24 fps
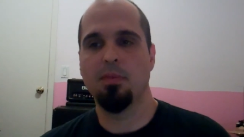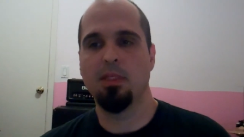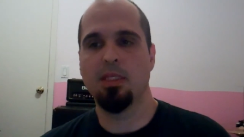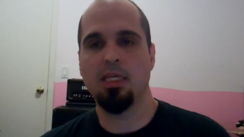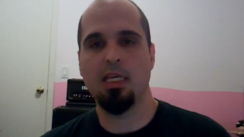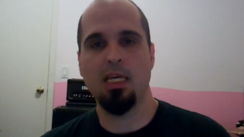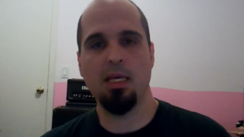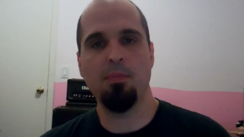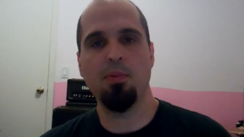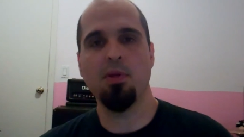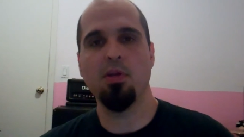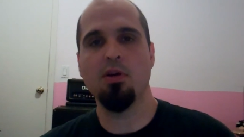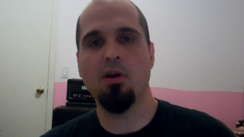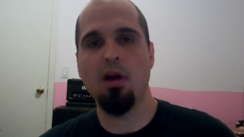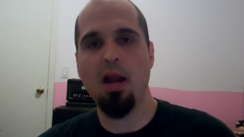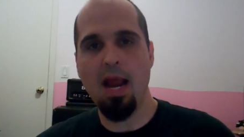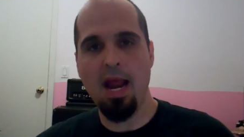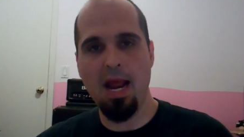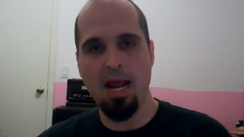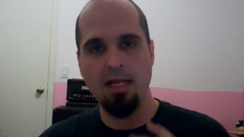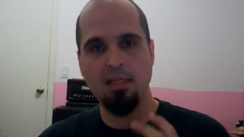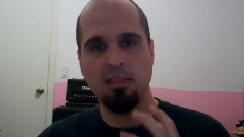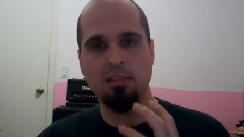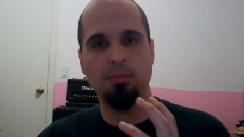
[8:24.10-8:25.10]
Keeping your
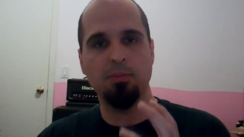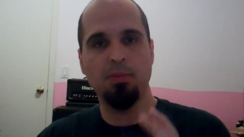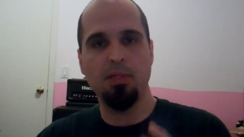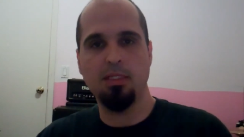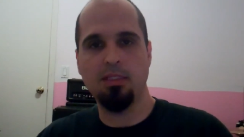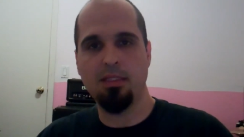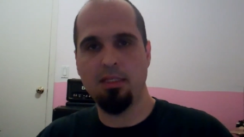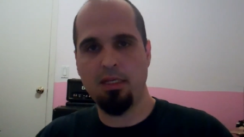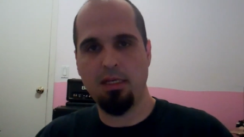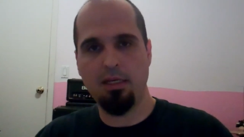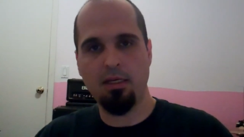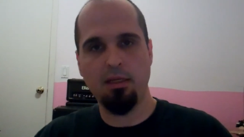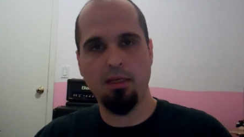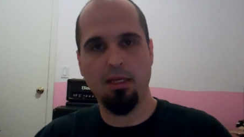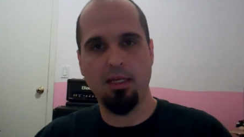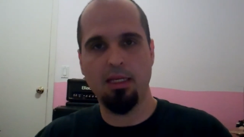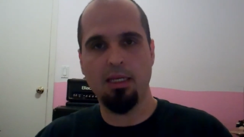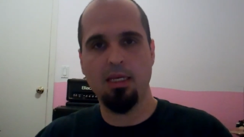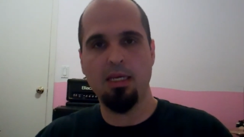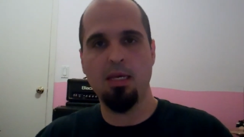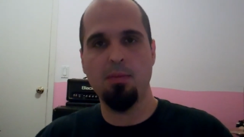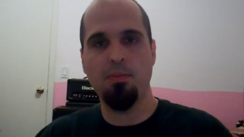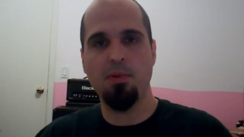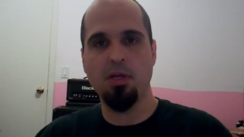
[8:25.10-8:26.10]
hands busy and
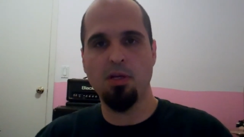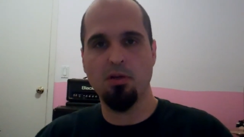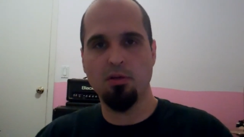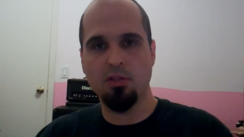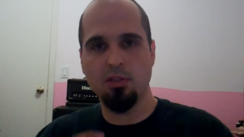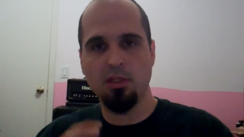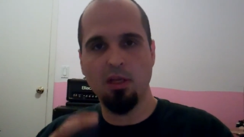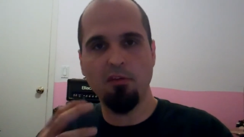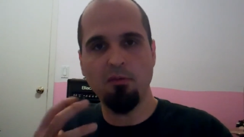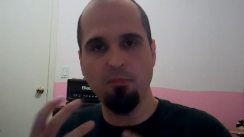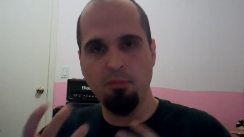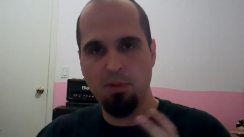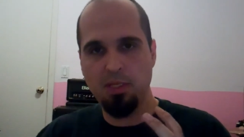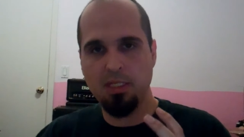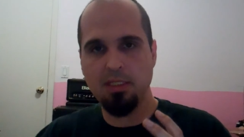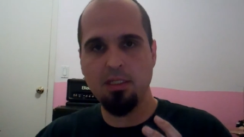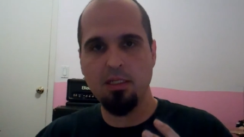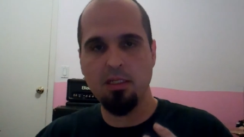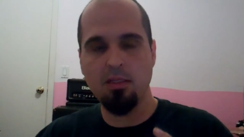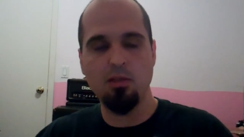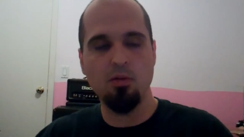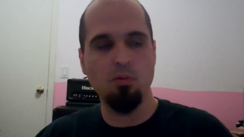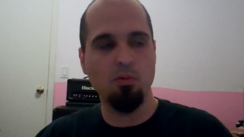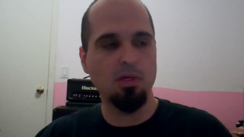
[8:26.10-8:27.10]
keeping yourself
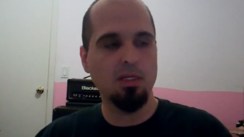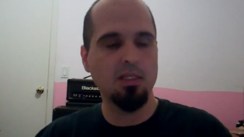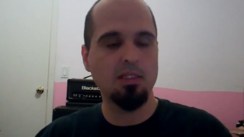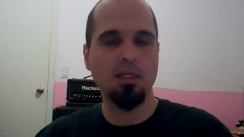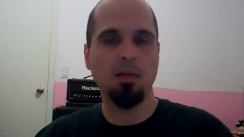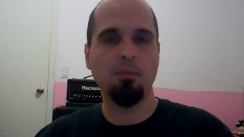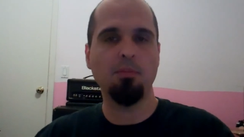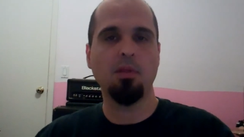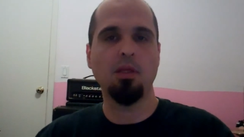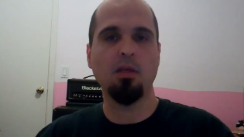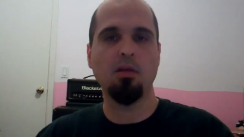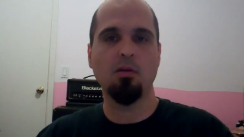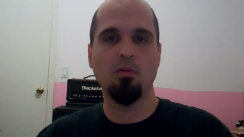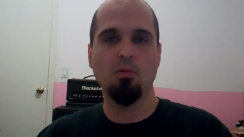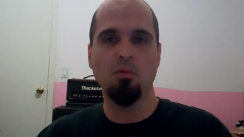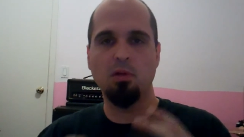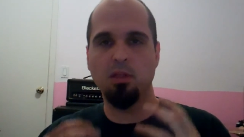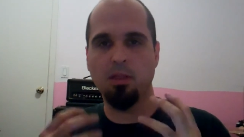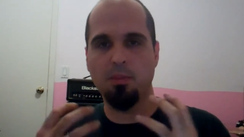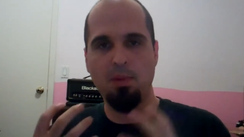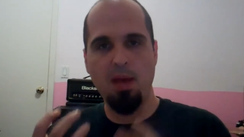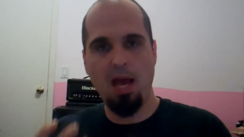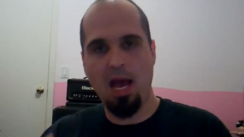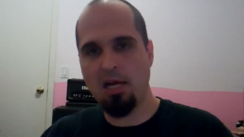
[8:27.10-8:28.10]
busy doing something you're
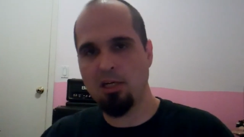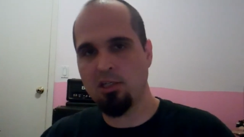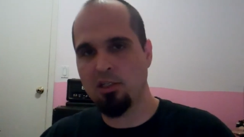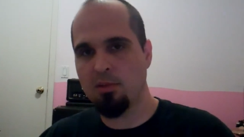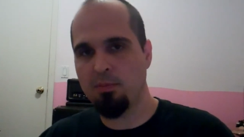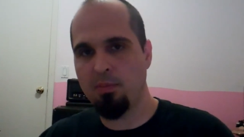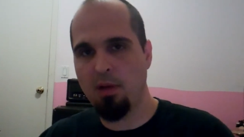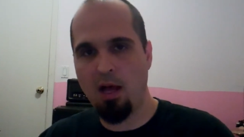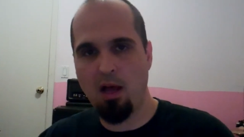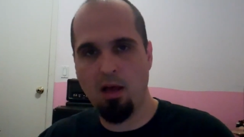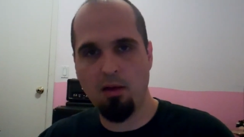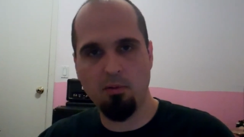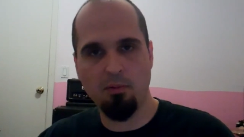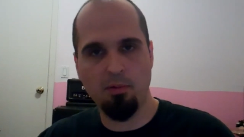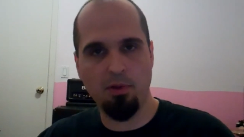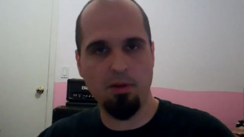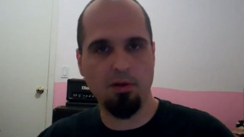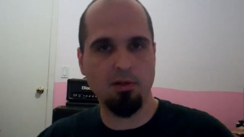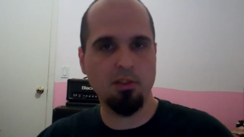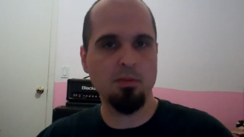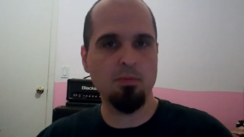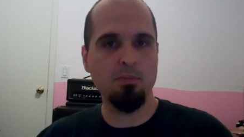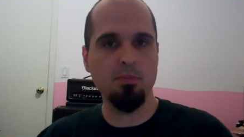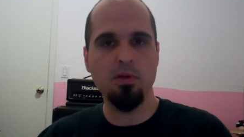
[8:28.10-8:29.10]
really passionate about, whether
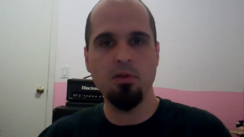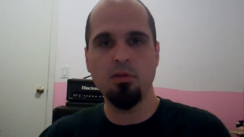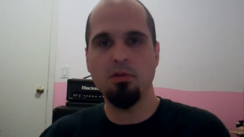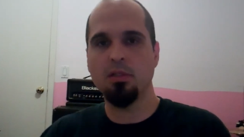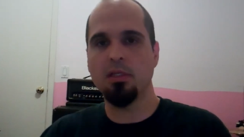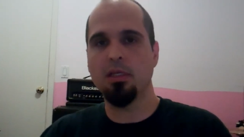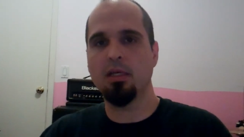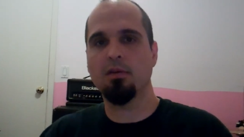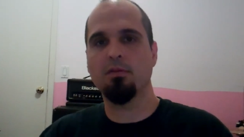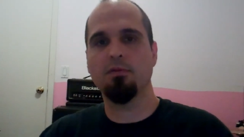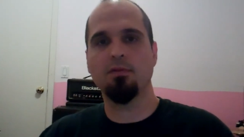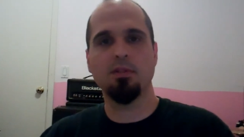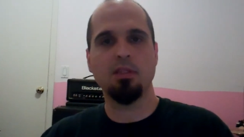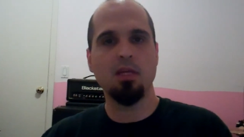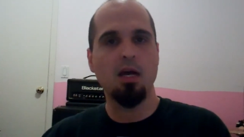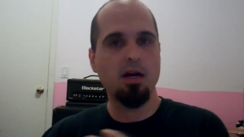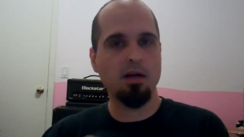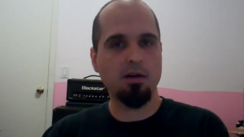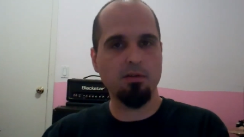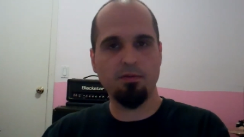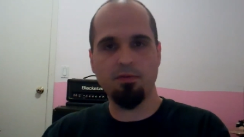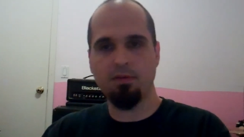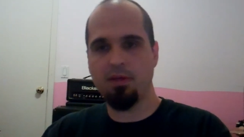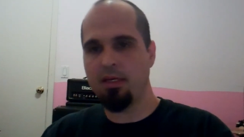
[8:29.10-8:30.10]
it's music,
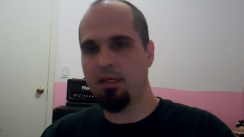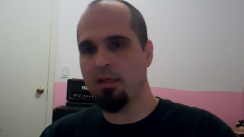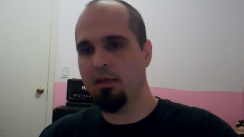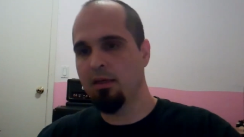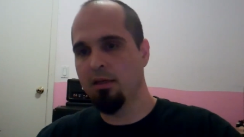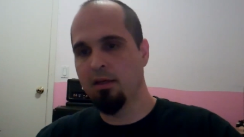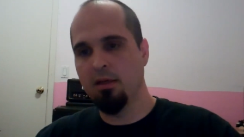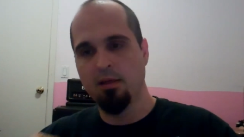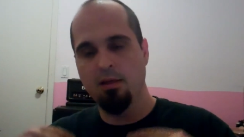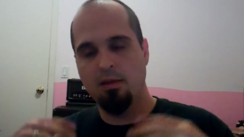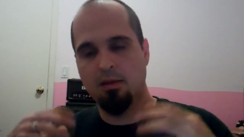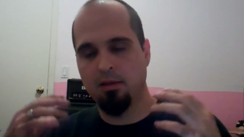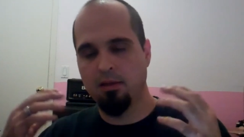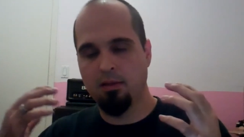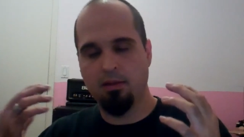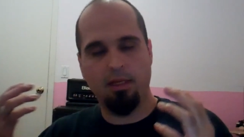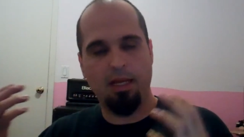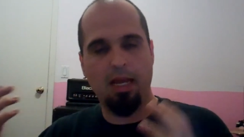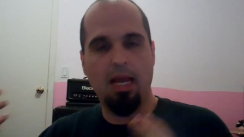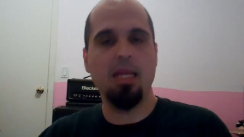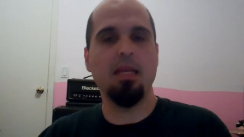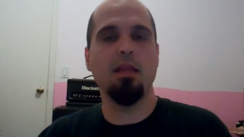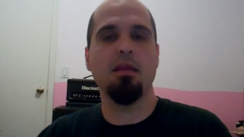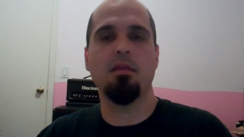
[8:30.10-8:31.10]
photography,
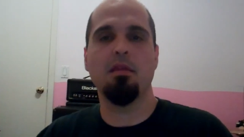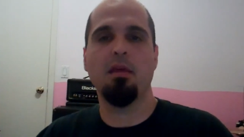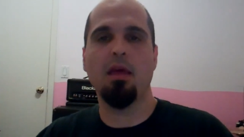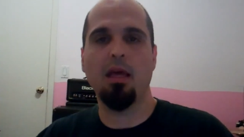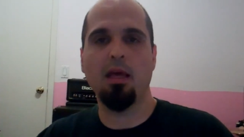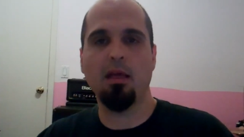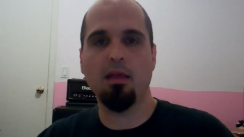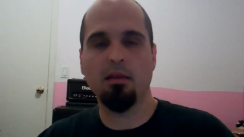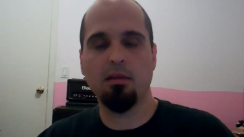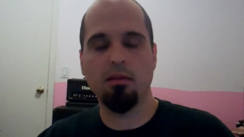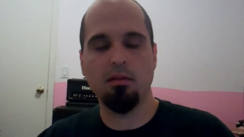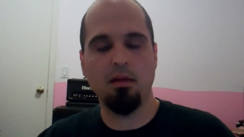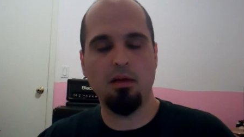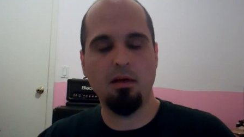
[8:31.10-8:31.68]
anything.